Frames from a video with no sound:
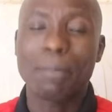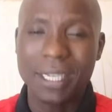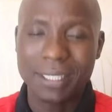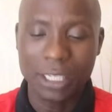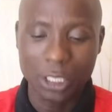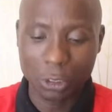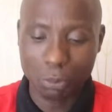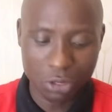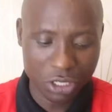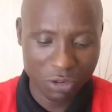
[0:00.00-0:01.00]
president is
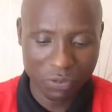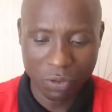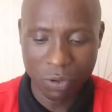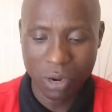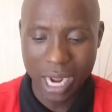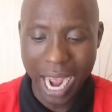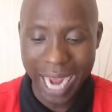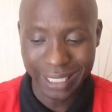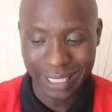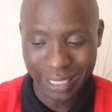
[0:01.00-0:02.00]
pushing for
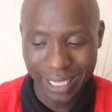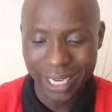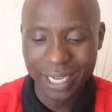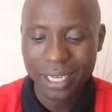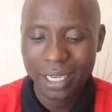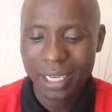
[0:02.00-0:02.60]
Haiti deal,